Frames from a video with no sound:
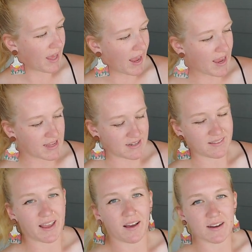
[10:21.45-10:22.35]
And
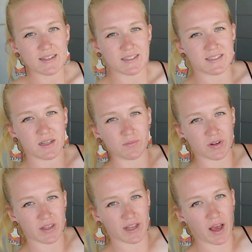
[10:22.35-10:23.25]
they honestly seem
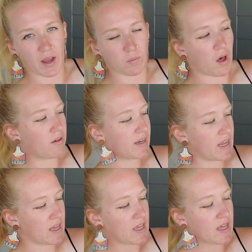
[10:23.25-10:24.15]
really high
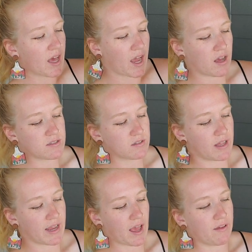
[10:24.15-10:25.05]
quality. I also
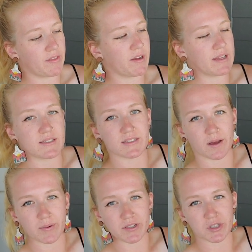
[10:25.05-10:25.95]
like how there is
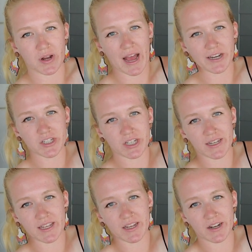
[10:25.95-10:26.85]
some traction
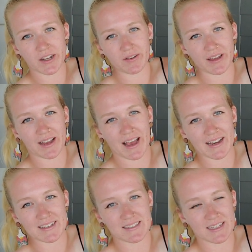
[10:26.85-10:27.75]
here. You can
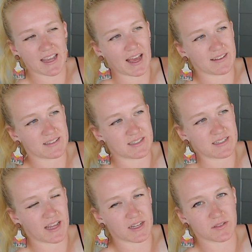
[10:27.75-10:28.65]
kind of see it has this
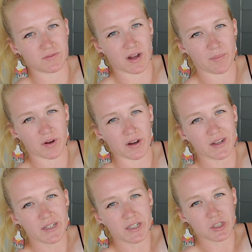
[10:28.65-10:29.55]
nice rubber
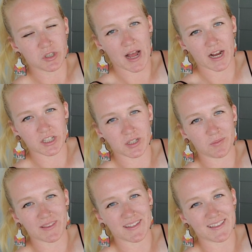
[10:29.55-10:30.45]
traction
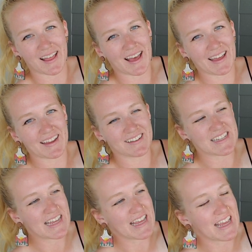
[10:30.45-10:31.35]
with the lines.
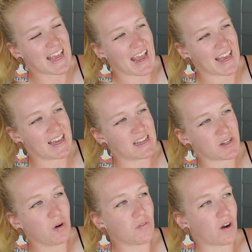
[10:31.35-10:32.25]
And
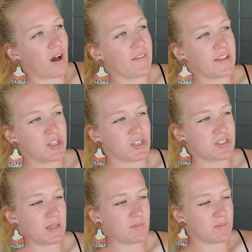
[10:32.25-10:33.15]
overall, they just
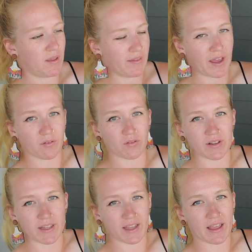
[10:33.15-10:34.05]
seem to be like
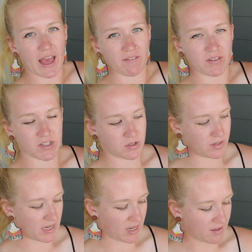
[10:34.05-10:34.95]
really heavy
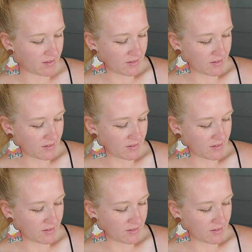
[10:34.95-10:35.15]
duty